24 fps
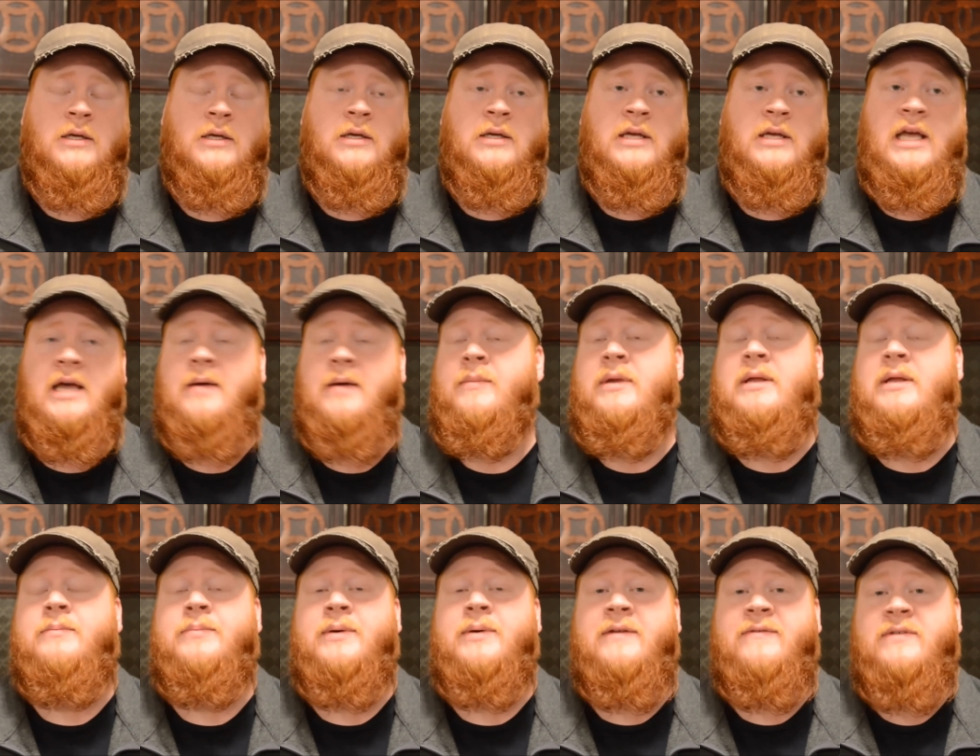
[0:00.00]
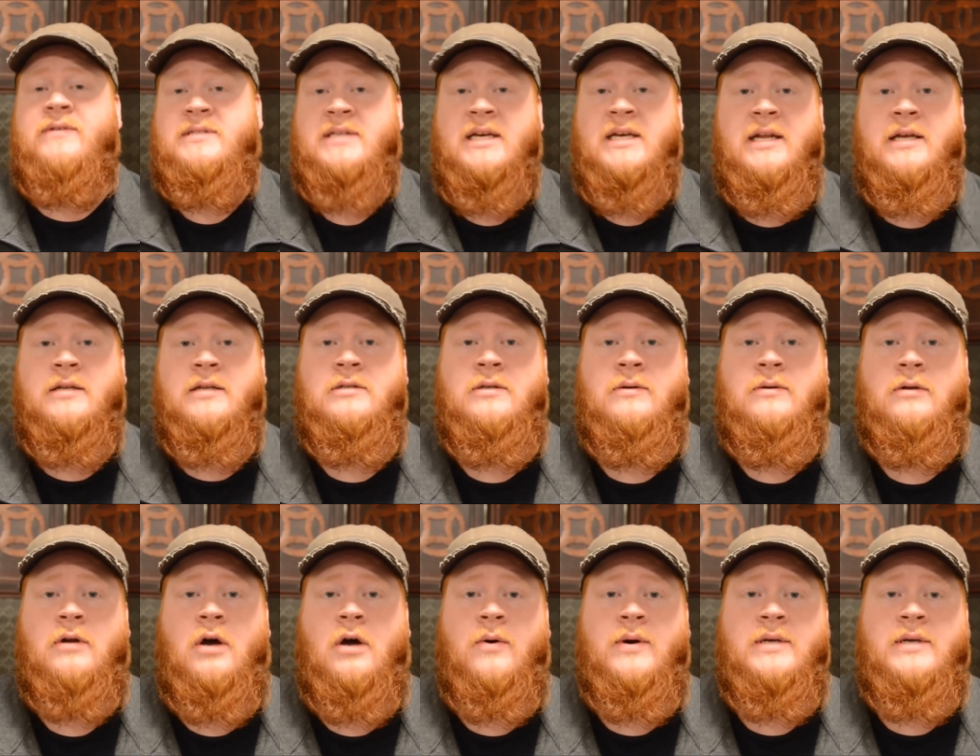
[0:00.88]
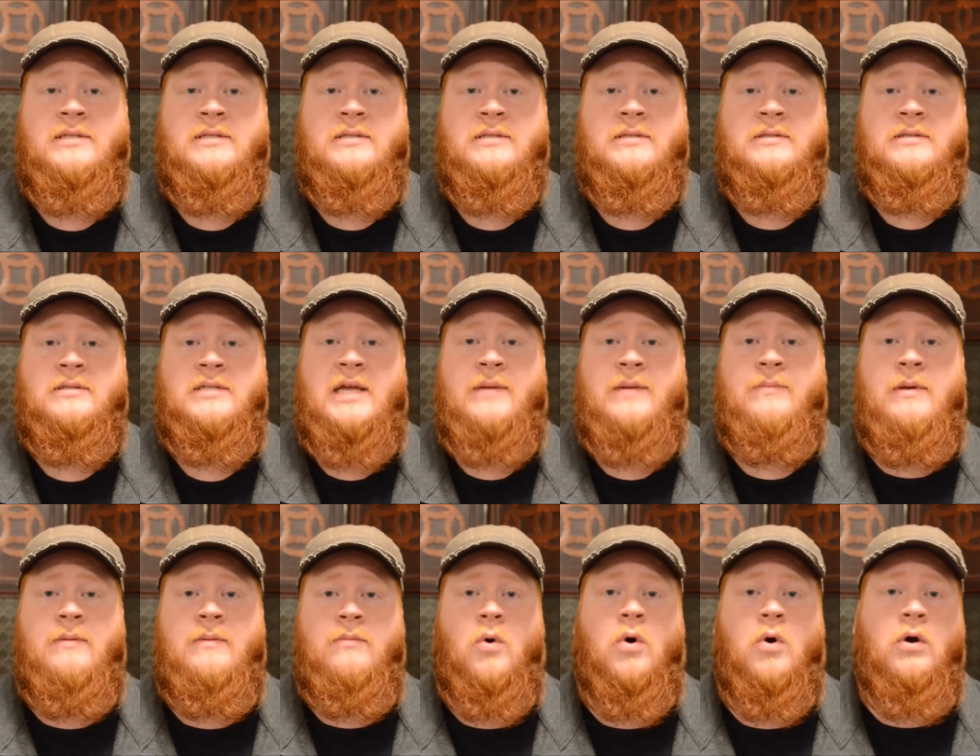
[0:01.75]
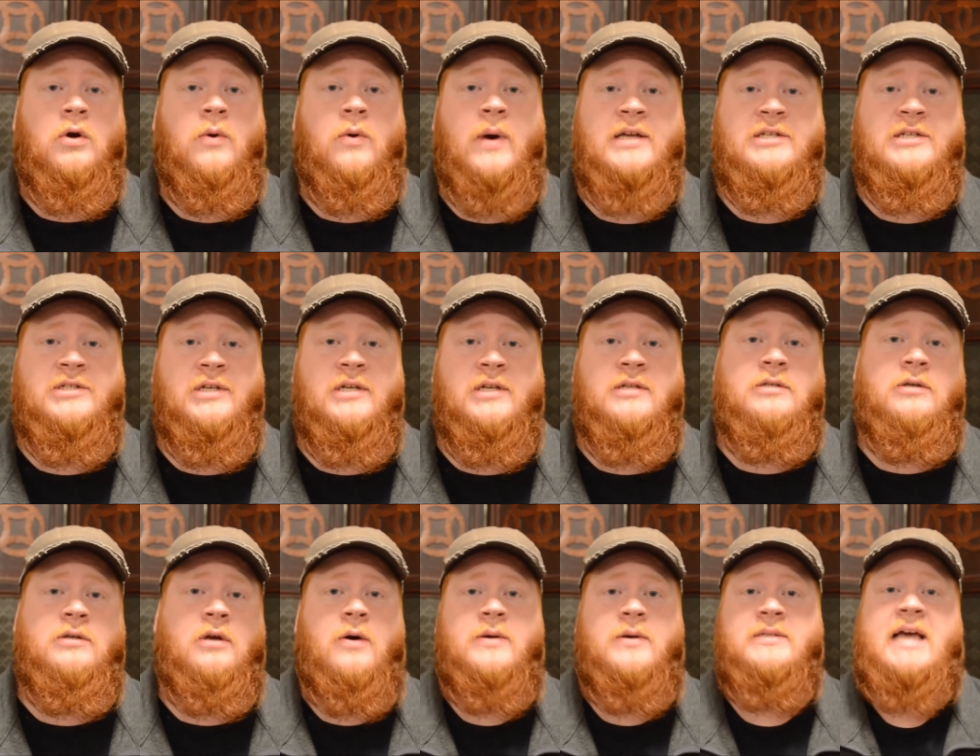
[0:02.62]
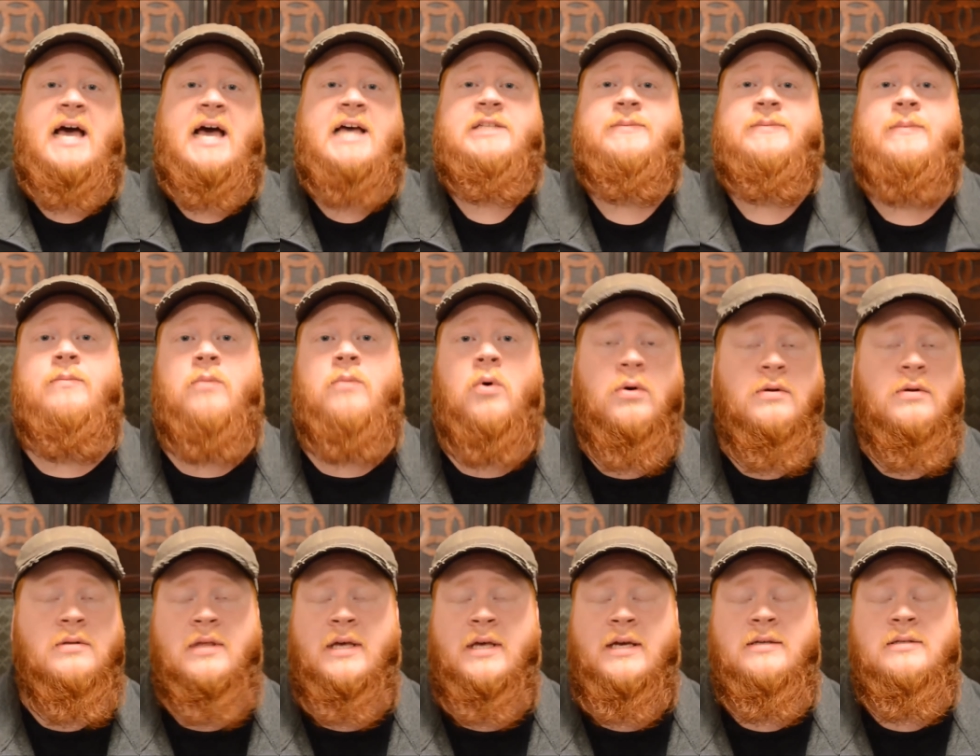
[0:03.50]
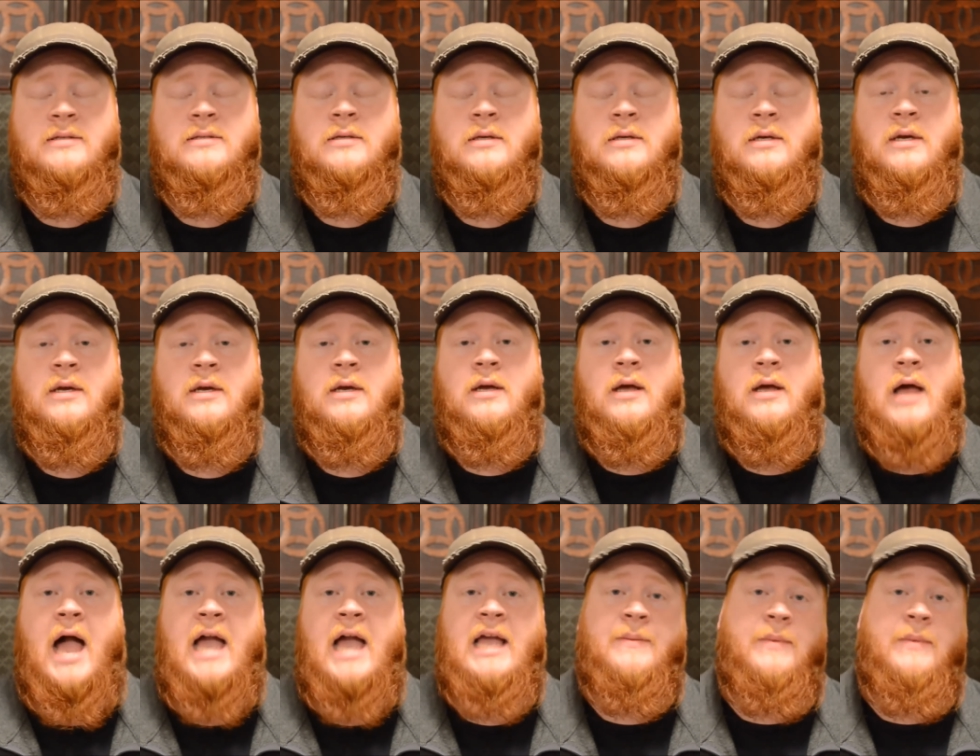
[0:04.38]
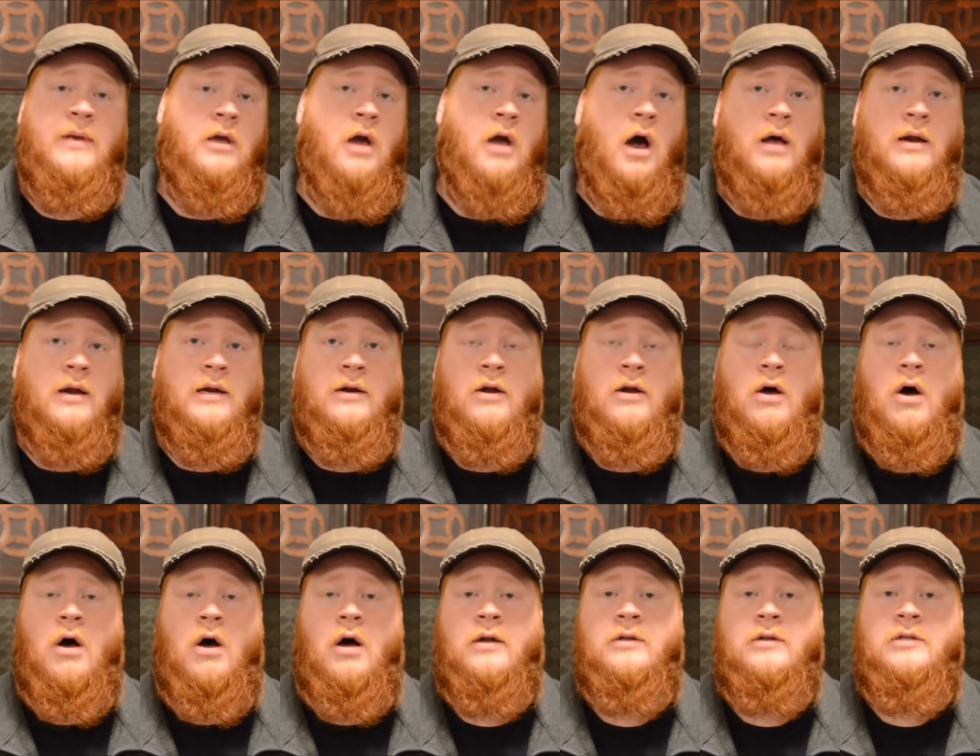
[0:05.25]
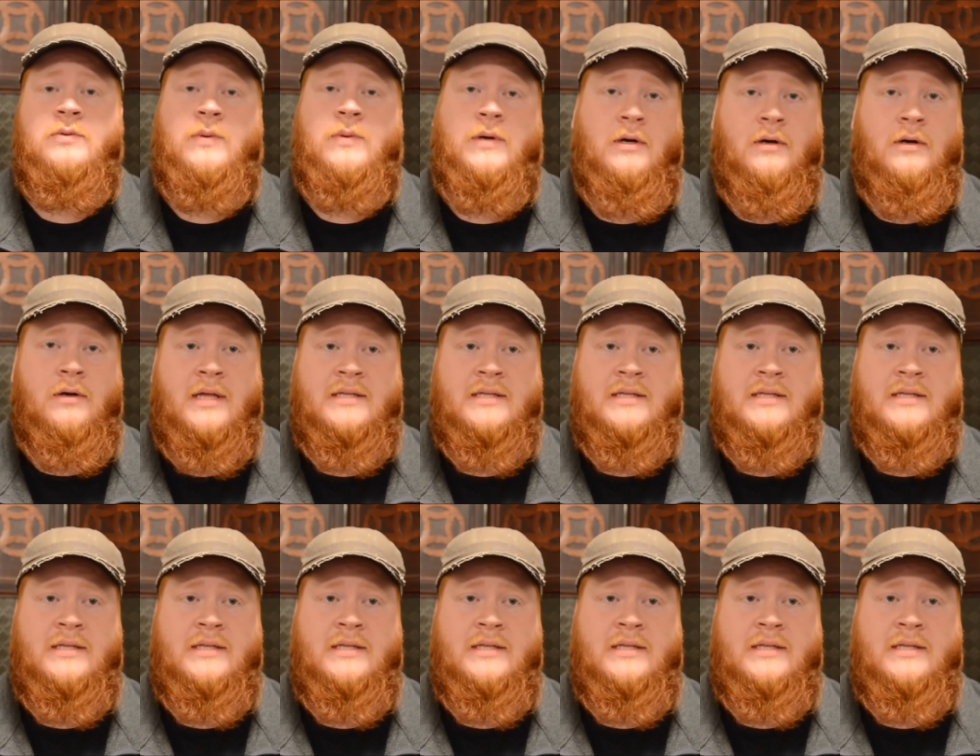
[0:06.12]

I mean, but if it didn't, you can always send me more questions. You can always ask me more things. I can be gotten on Twitter.